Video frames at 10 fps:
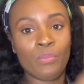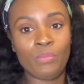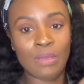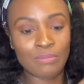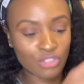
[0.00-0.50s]

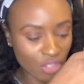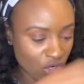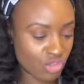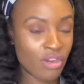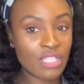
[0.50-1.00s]
I'm just going
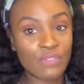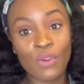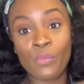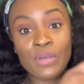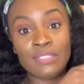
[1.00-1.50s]
to
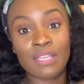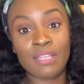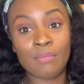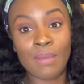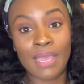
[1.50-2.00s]
transfer what's
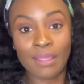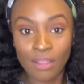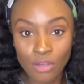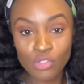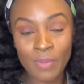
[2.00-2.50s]
in my
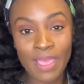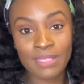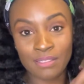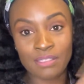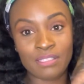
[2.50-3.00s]
Coach
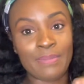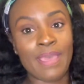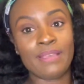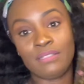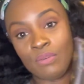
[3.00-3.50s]
bag to this
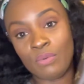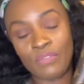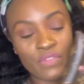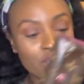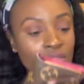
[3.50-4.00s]
bag and see
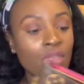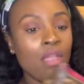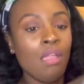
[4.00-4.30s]
what fits.